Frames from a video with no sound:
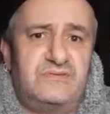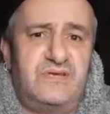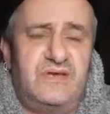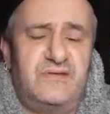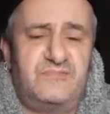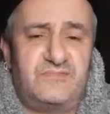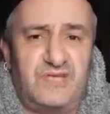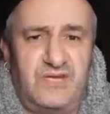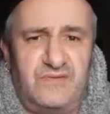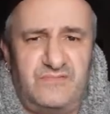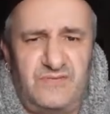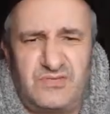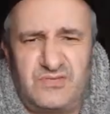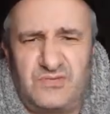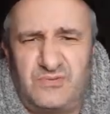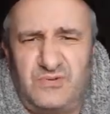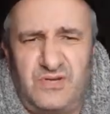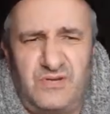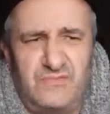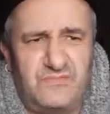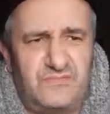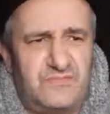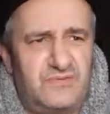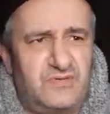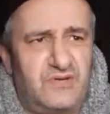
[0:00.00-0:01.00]
That was over
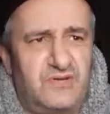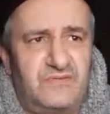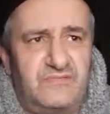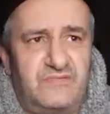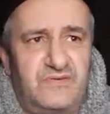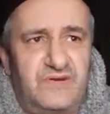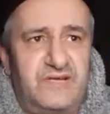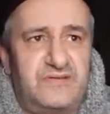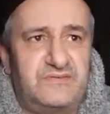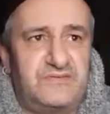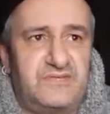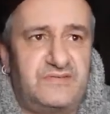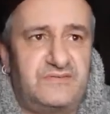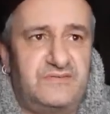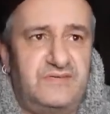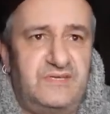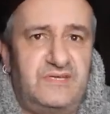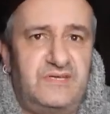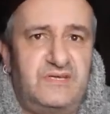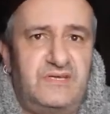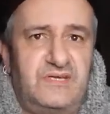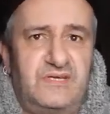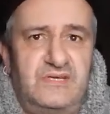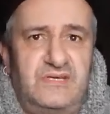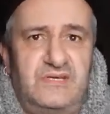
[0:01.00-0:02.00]
12 rounds, I
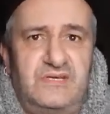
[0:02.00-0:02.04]
think.